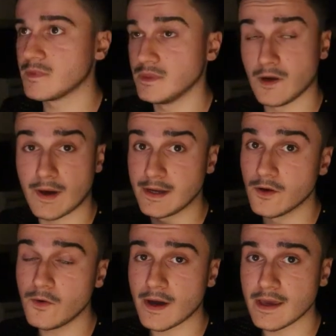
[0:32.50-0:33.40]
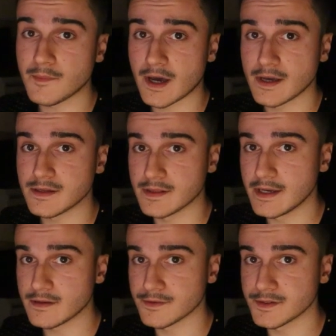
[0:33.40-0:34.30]
Now I know I am kinda
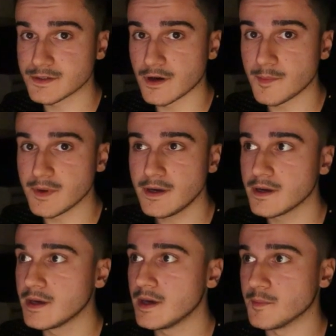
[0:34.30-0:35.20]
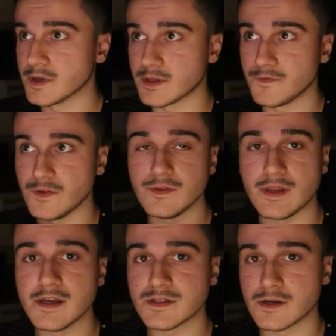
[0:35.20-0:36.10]
late on this topic, but a few
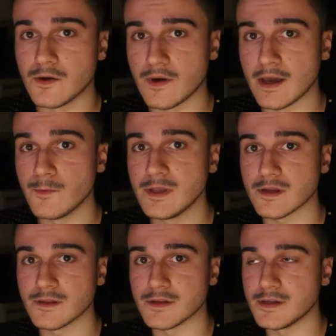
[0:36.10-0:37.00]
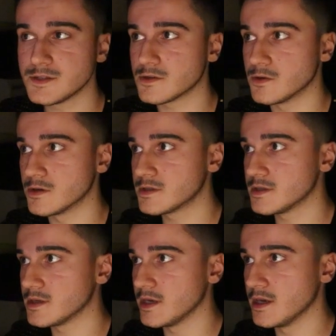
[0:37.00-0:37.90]
days ago I went on the Discord
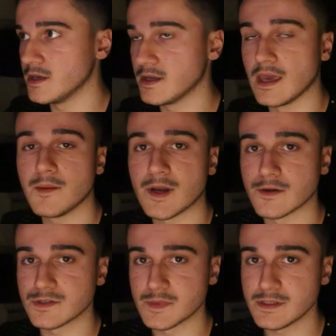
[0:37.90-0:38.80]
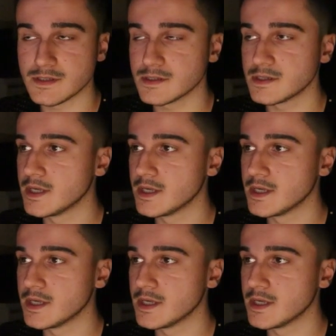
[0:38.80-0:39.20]
in game announcements